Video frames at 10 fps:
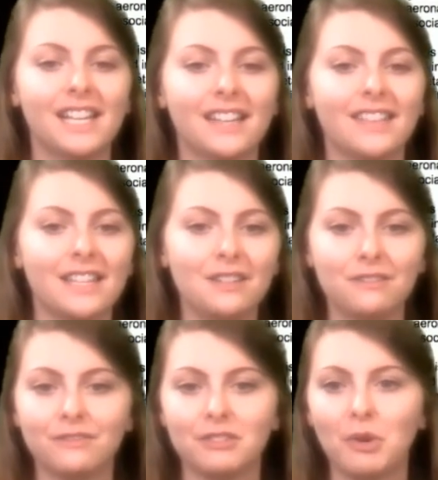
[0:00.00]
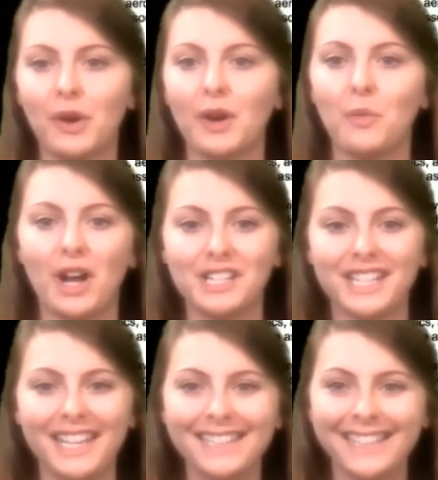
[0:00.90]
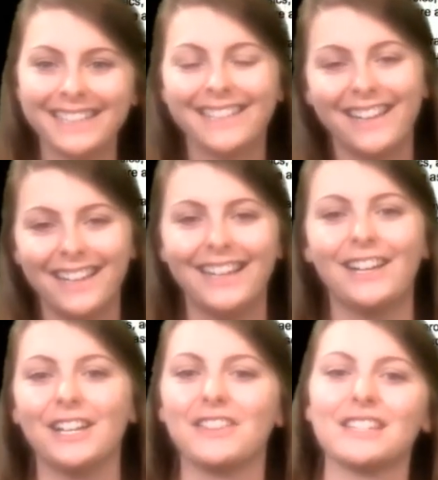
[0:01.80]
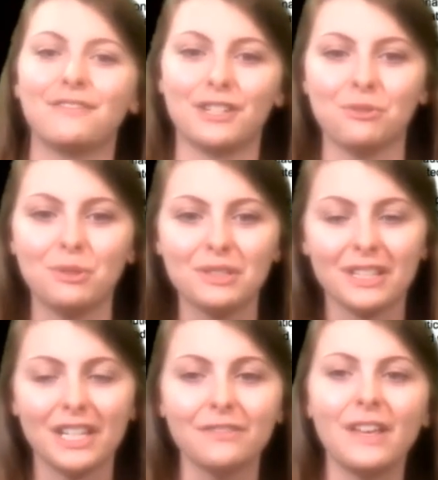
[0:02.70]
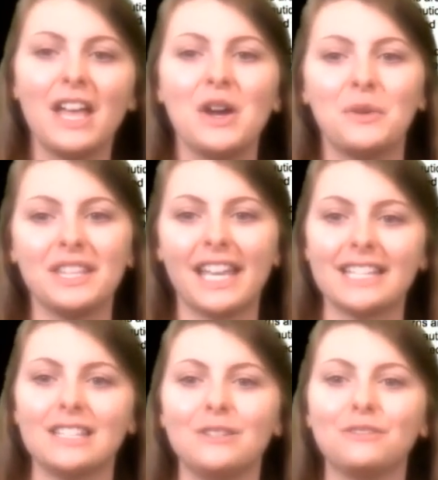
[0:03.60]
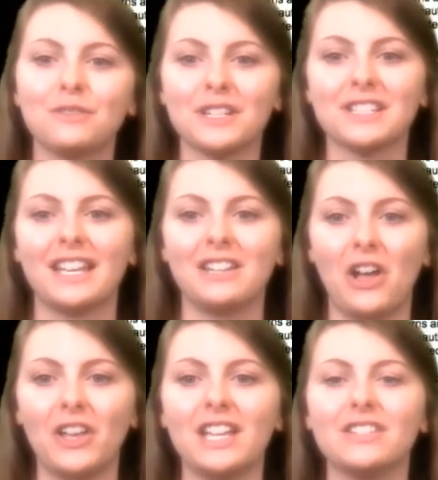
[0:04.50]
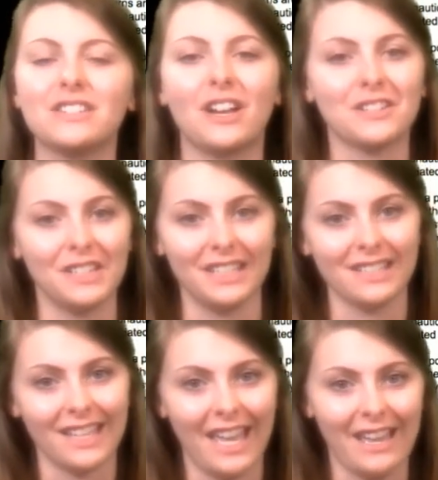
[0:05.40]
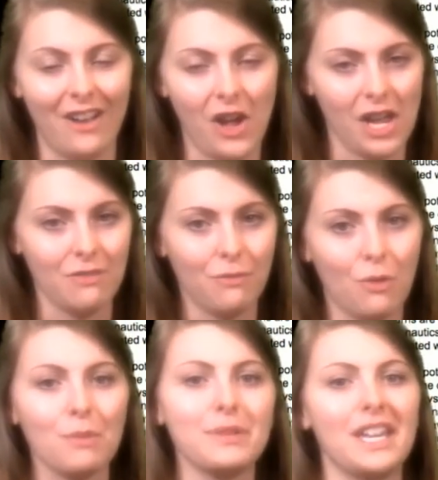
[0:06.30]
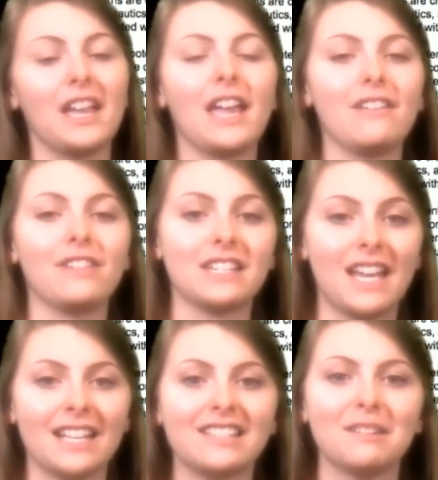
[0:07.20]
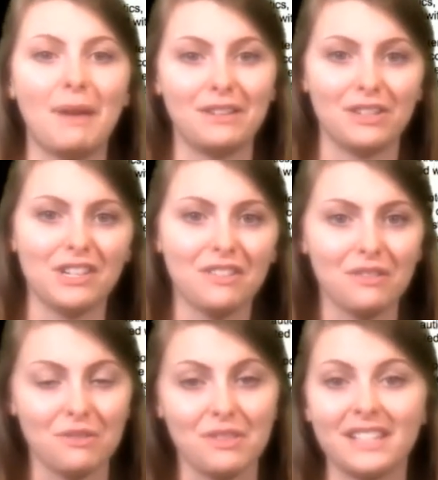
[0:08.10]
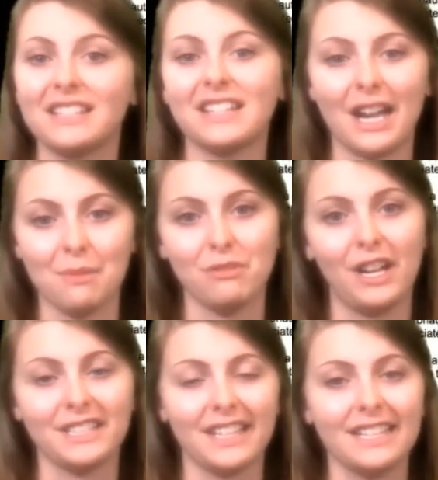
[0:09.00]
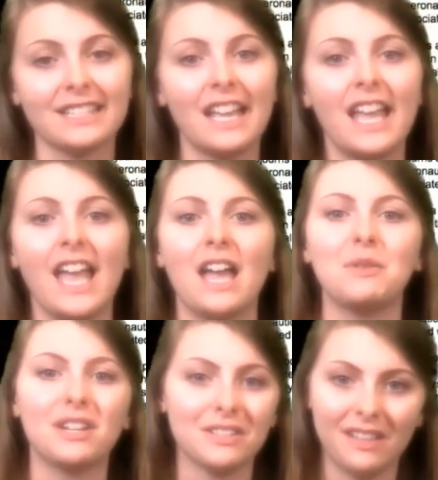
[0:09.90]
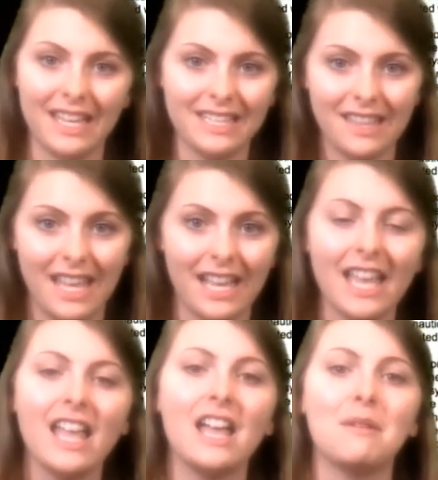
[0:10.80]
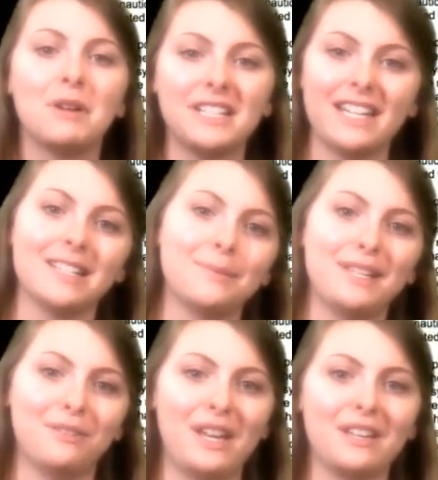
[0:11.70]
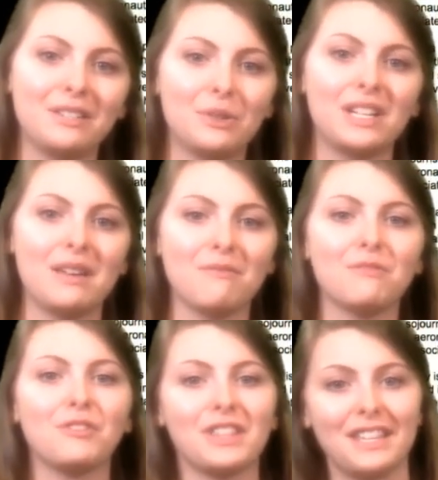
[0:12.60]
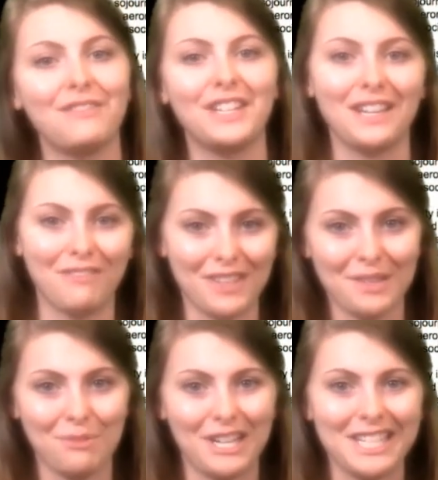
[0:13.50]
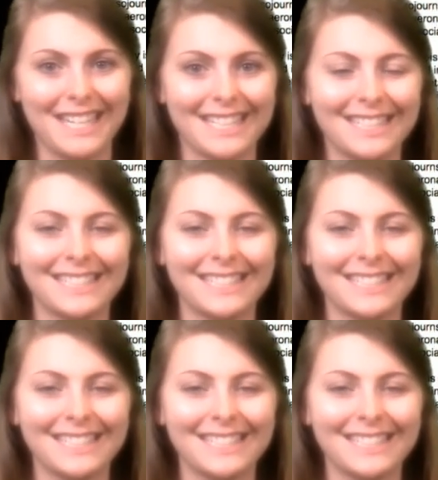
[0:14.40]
Thank you for watching on this virtual surf. We'd like to first acknowledge Dr. Alyssa Hahn for being a fantastic mentor through this entire process. And we'd also like to thank Montana Space Grant Consortium for the funding for this project.